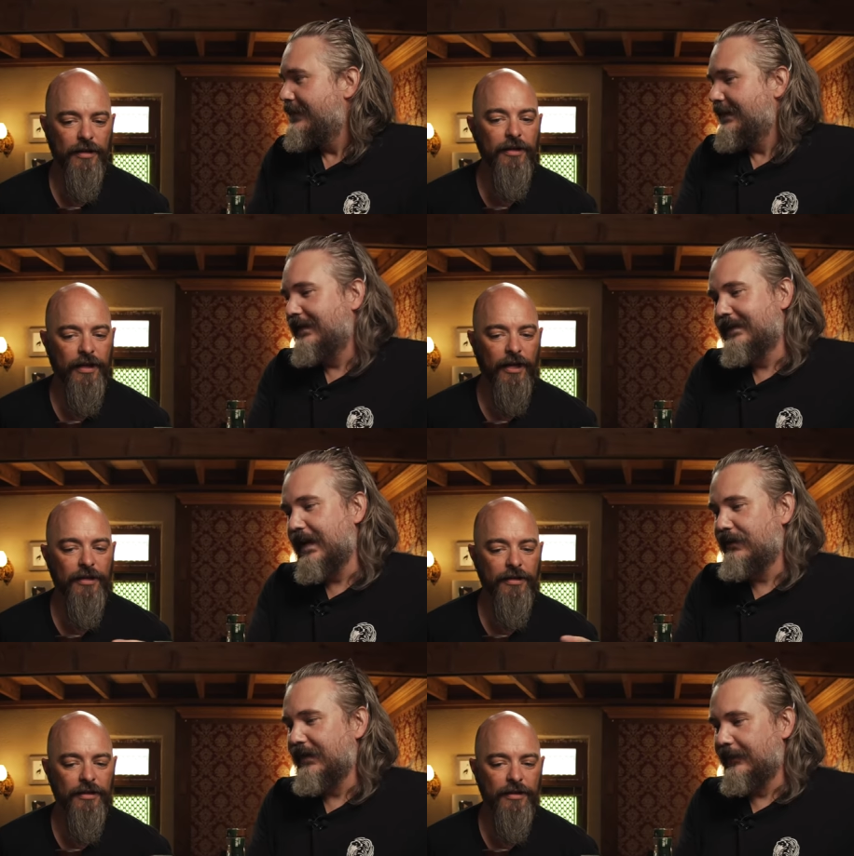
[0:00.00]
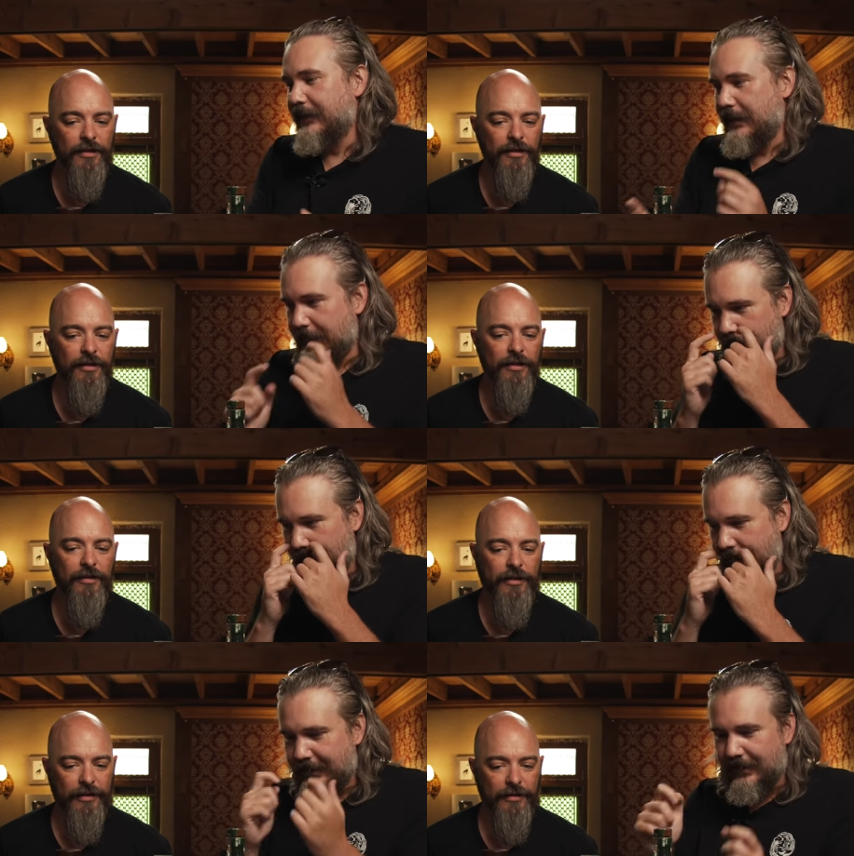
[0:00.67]
Speaker 1: This okay. is everything. Okay.
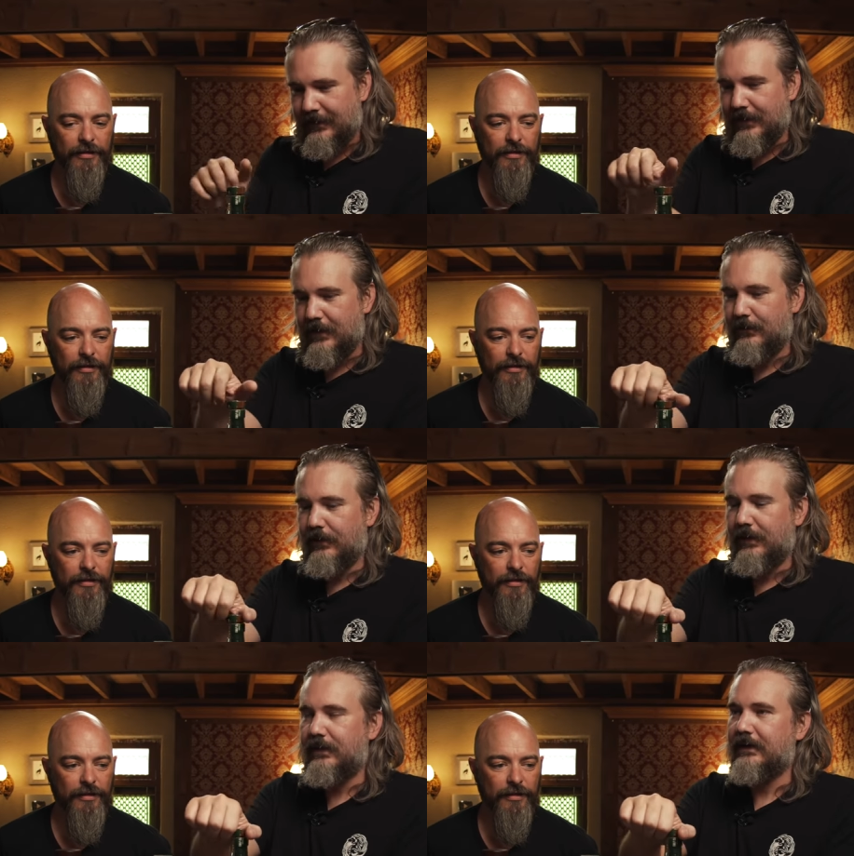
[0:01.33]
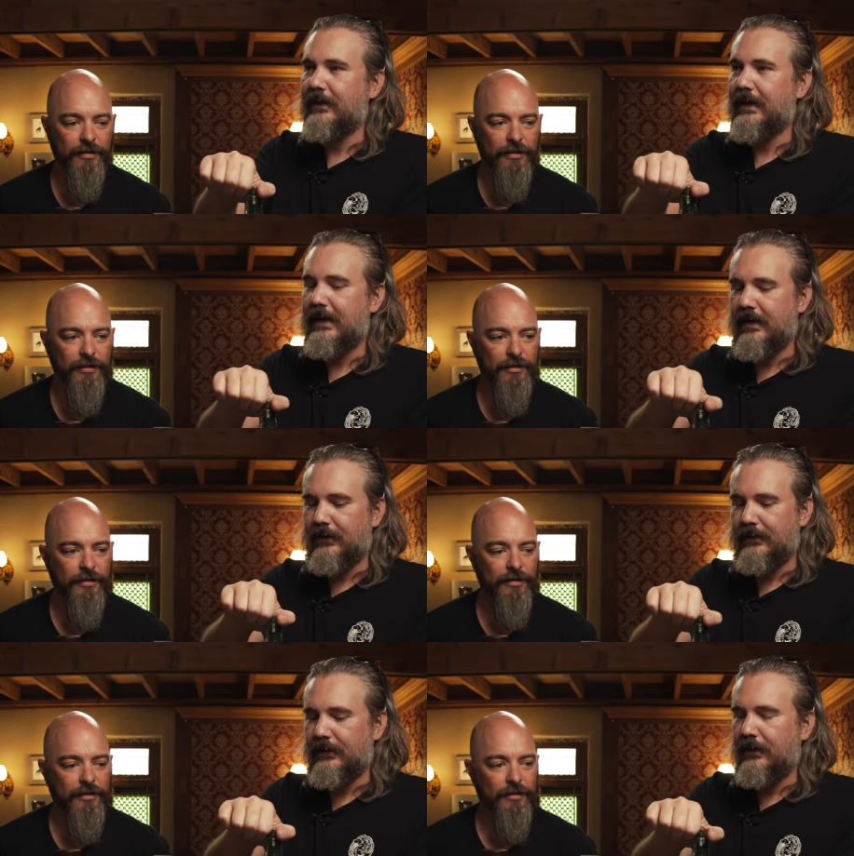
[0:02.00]
I'll tell you. So really quick though, I got to go
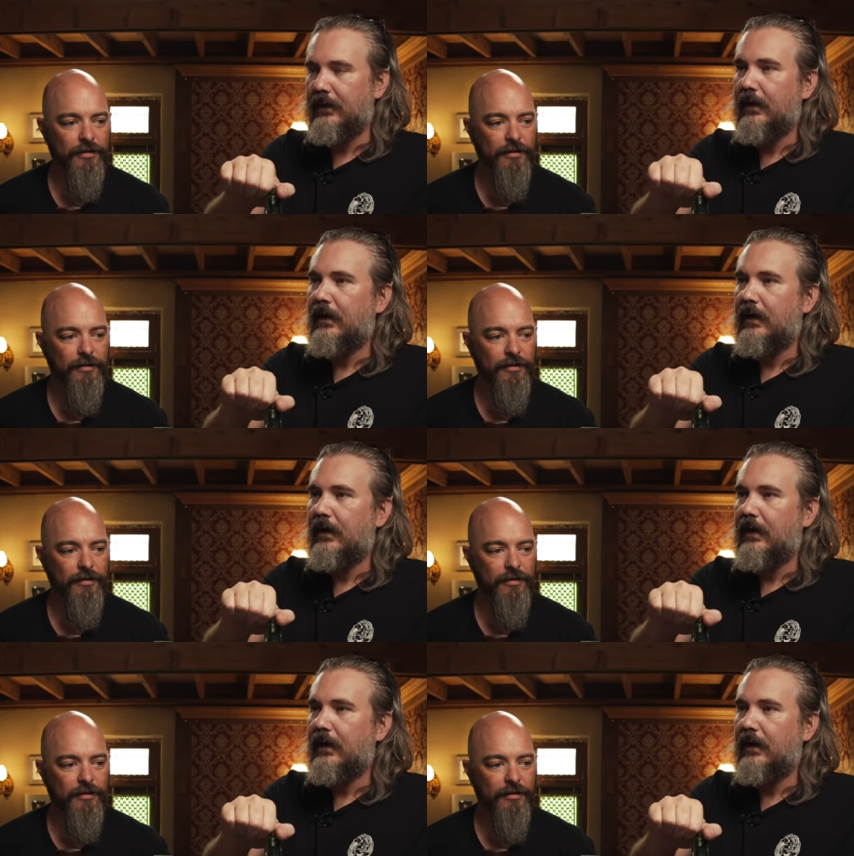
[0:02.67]
through.